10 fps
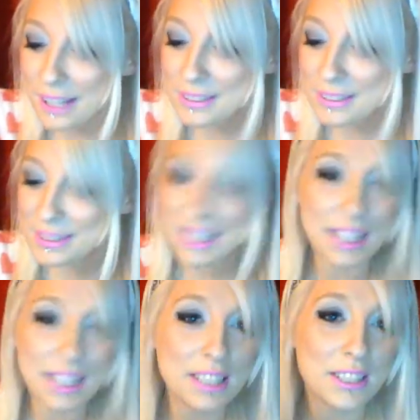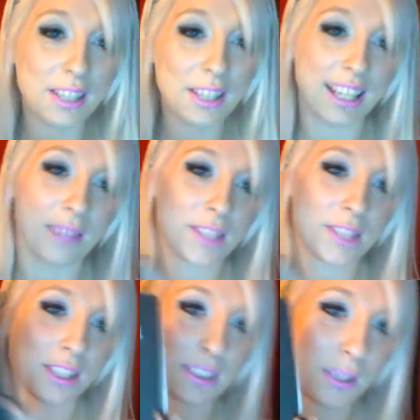And I'm sure you saw when I lifted the
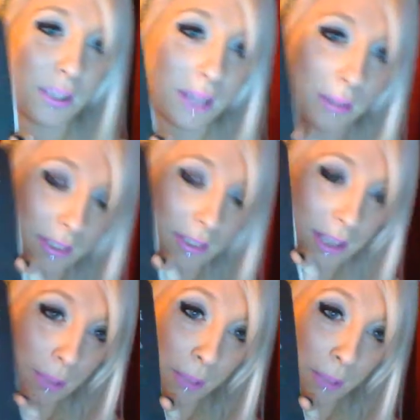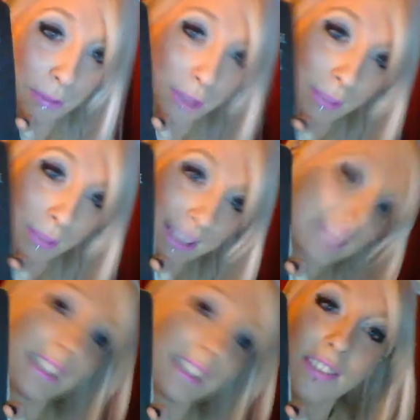book up before, but it says to leave this page
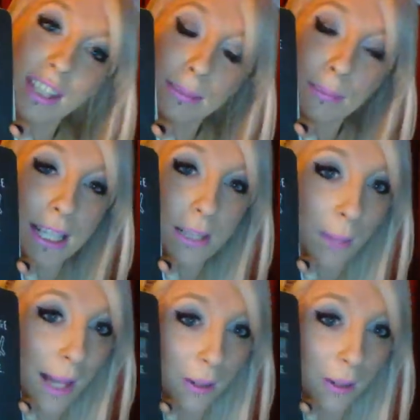blank on purpose, which